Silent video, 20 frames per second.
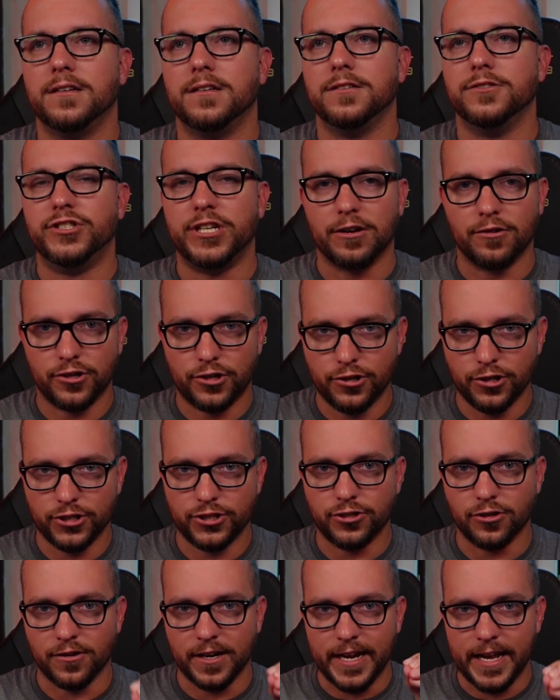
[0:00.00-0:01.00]
Jared
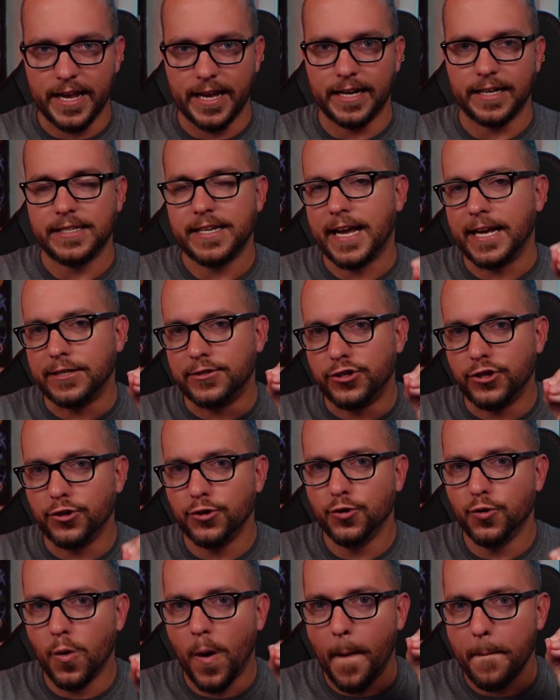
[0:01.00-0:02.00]
Kushner inked a
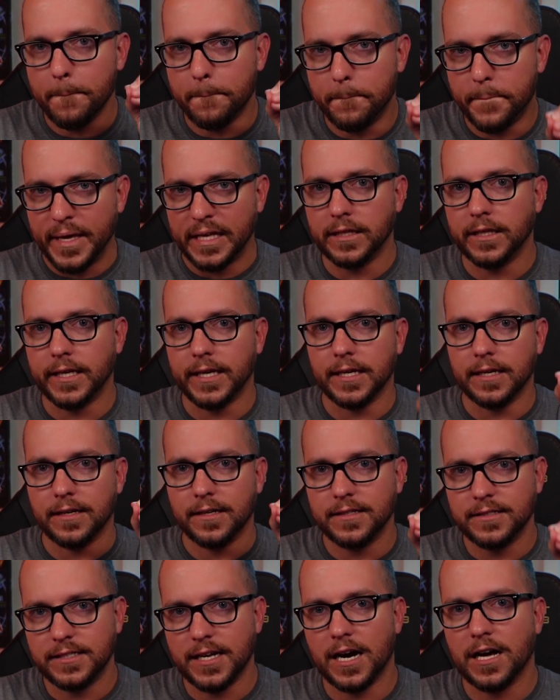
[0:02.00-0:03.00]
$2 billion
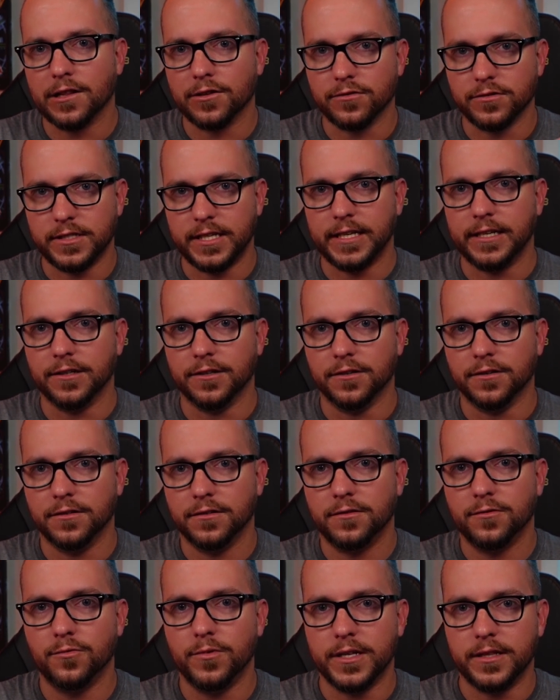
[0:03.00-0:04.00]
deal
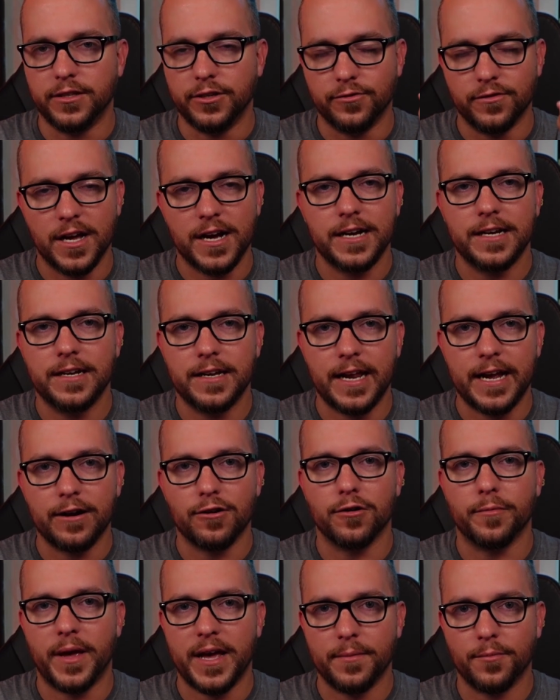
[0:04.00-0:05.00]
with the United
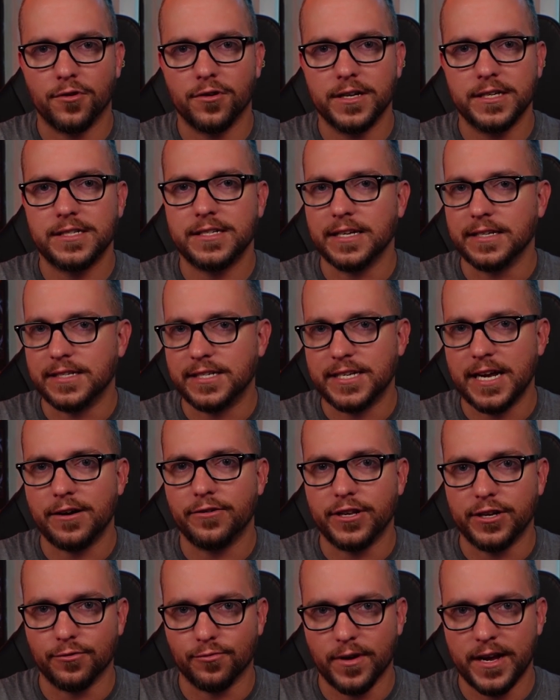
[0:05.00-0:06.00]
Arab Emirates and
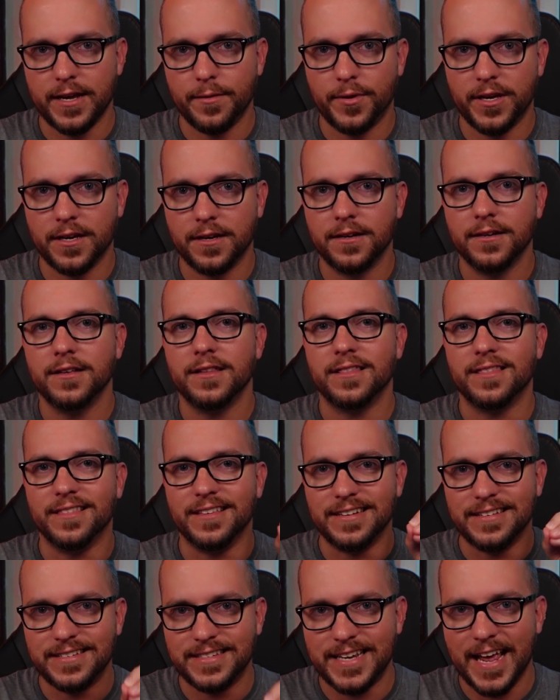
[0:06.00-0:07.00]
Saudi Arabia
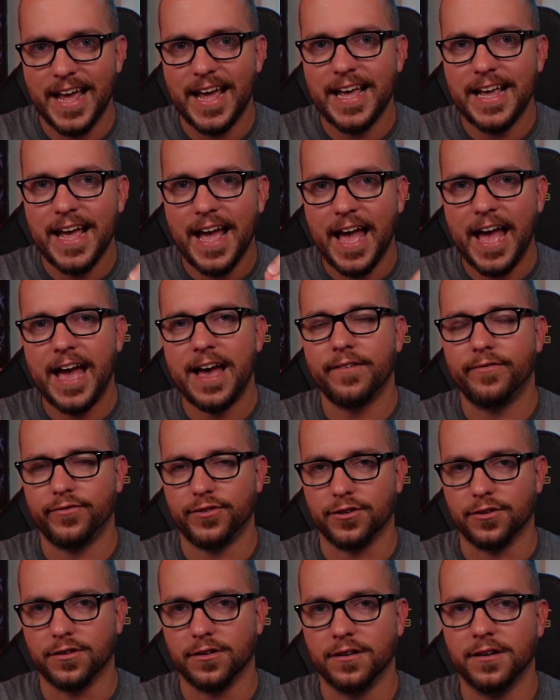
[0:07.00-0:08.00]
the day
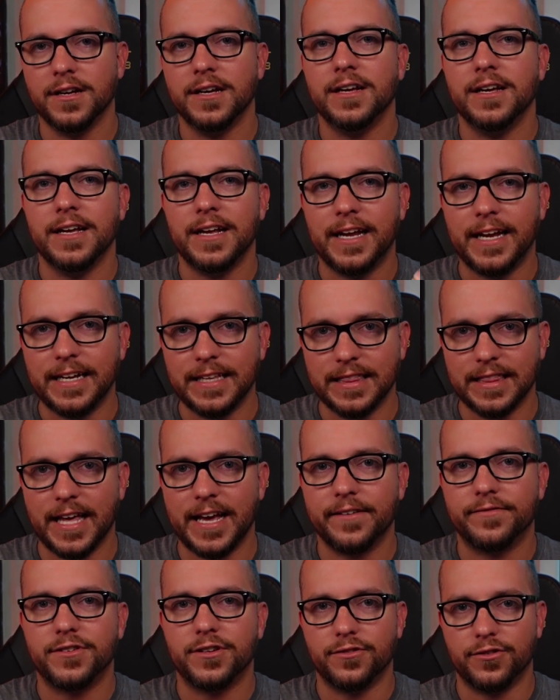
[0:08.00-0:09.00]
after he
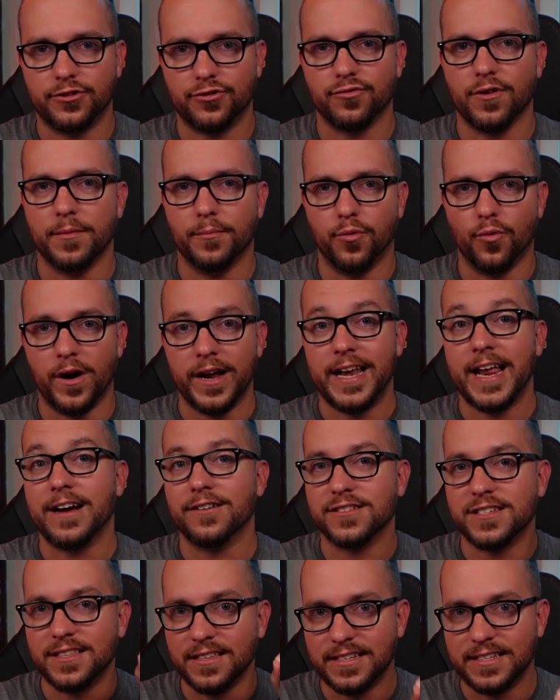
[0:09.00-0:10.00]
left the Trump White
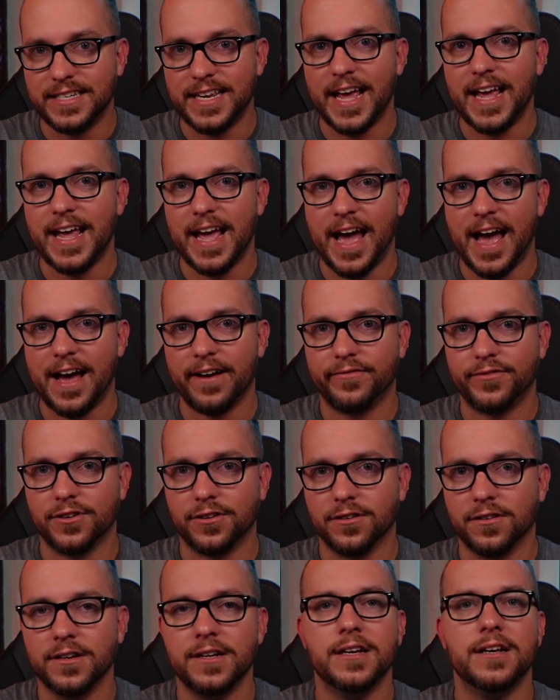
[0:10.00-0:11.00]
House, the day
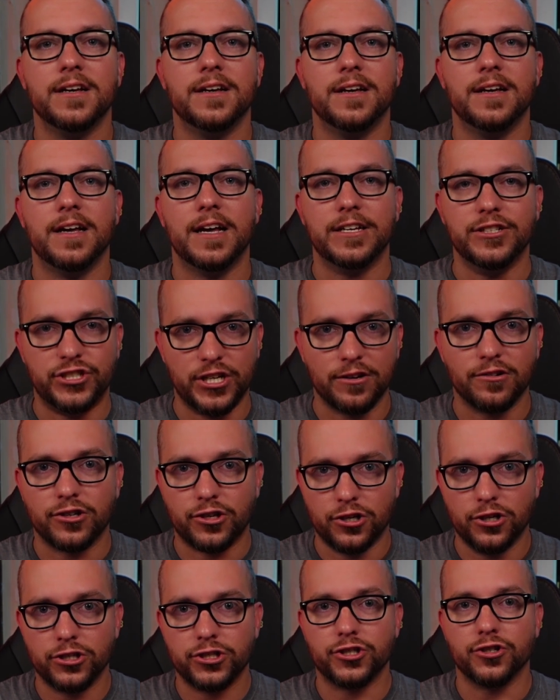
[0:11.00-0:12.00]
after. And Jared
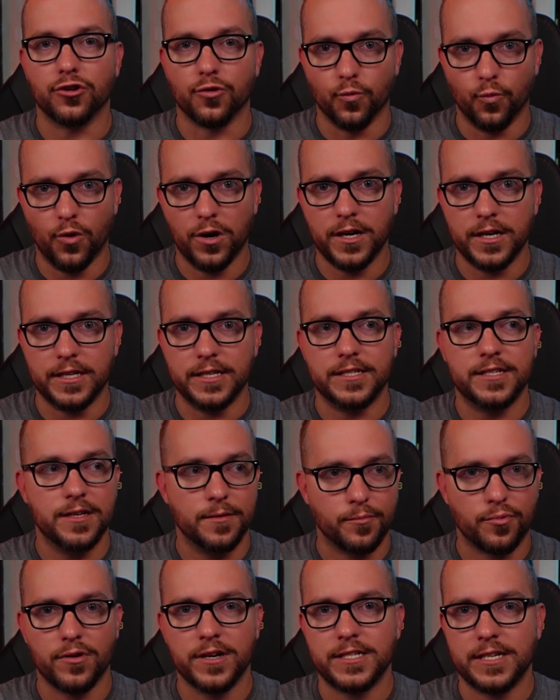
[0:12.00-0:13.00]
Kushner was
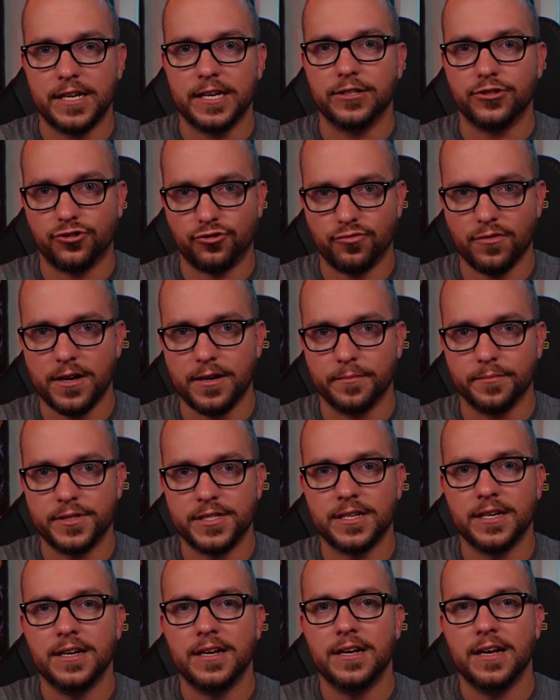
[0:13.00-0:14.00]
President
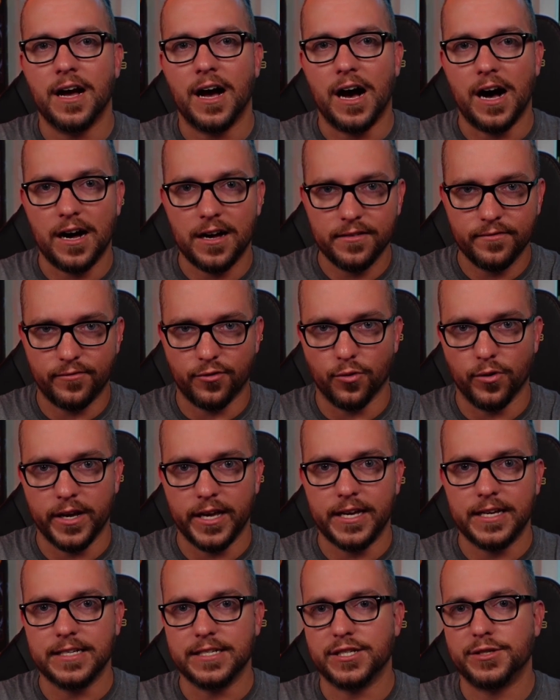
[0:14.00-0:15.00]
Trump's
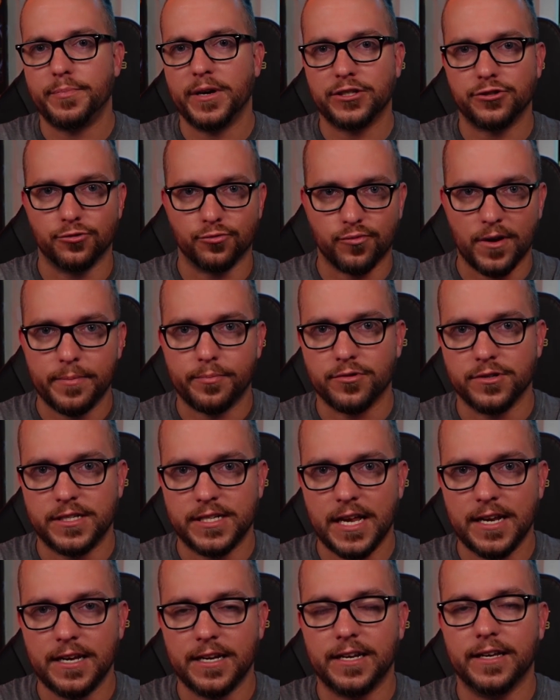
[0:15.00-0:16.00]
envoy, his special
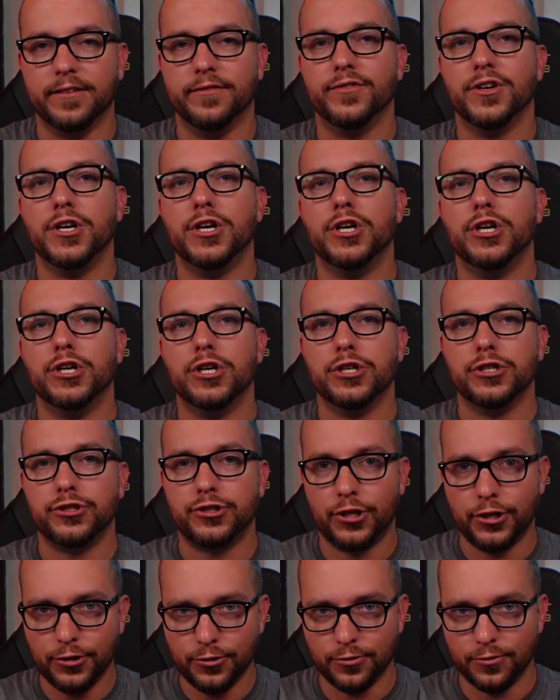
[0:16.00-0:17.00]
representative,
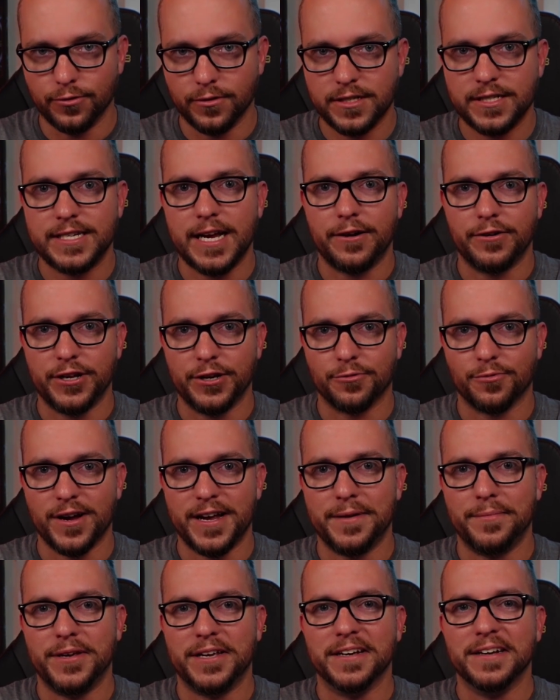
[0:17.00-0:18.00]
to Saudi
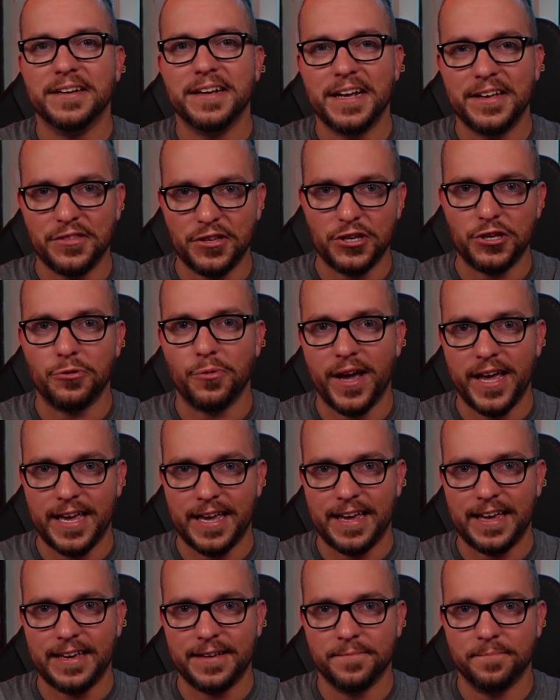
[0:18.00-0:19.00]
Arabia and the
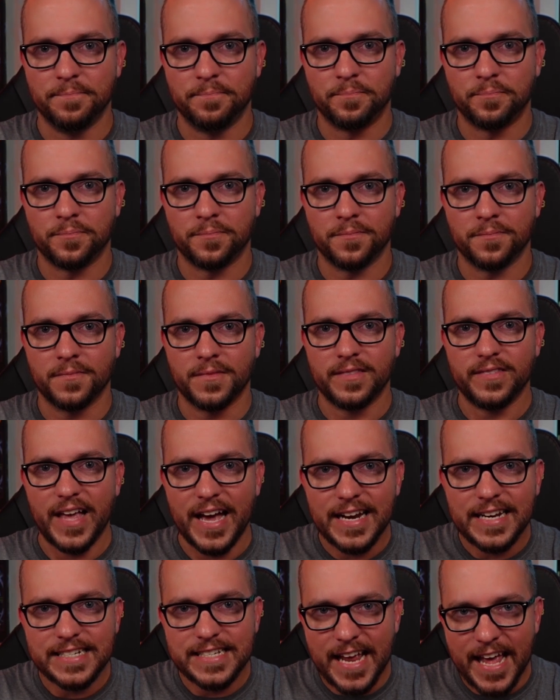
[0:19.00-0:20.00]
UAE.
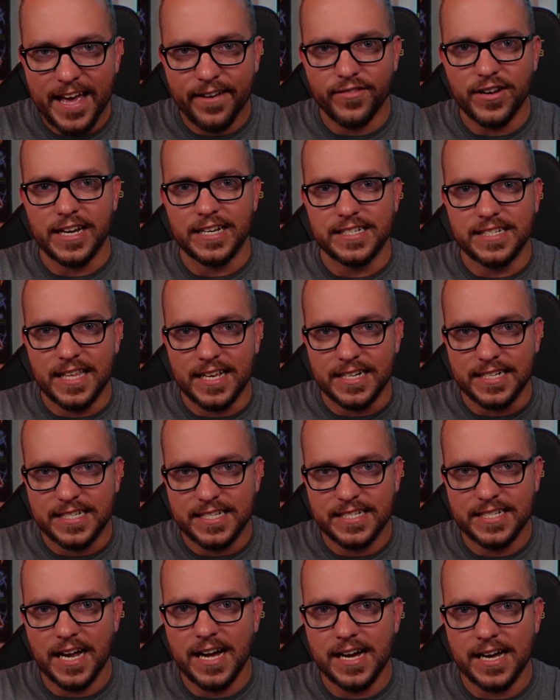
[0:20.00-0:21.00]
That is evidence, that is
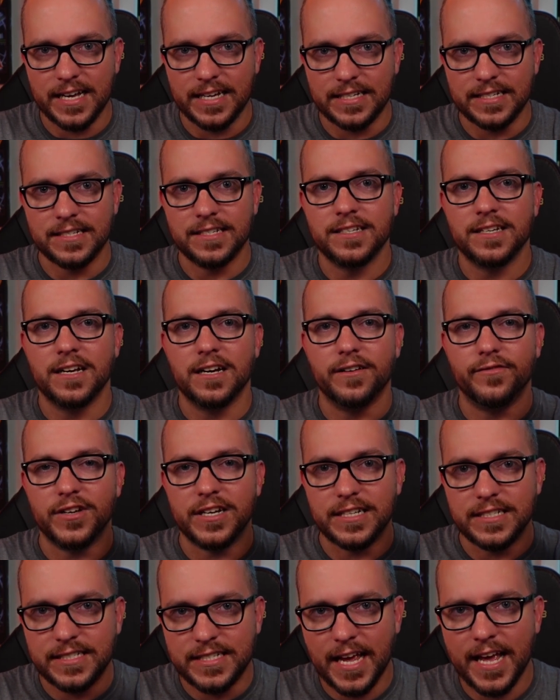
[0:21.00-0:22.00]
sign of an
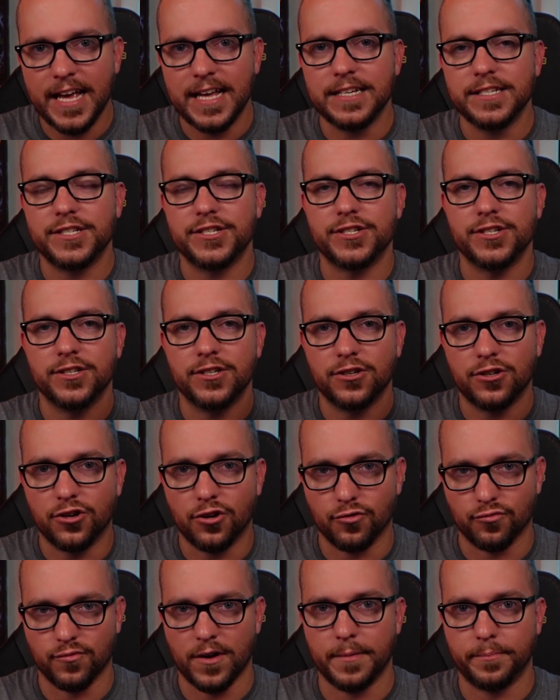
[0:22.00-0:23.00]
intense
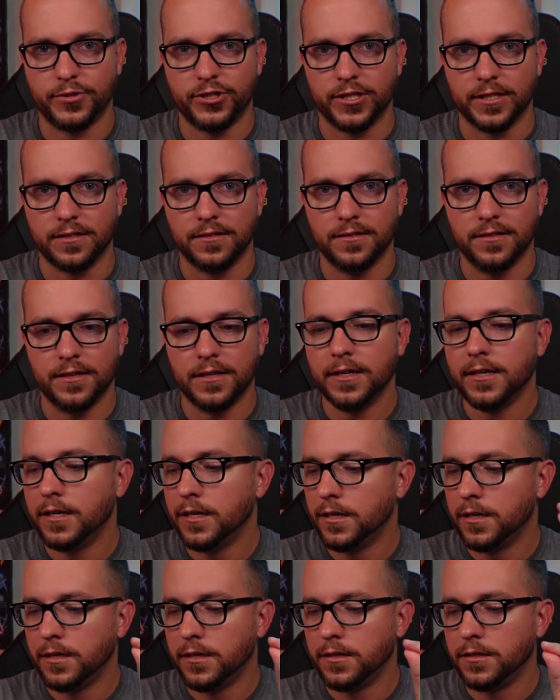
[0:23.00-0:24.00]
corruption.
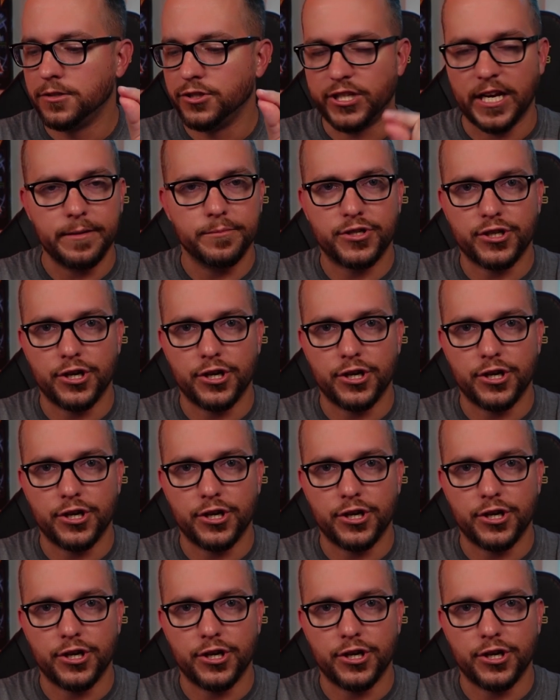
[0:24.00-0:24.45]
James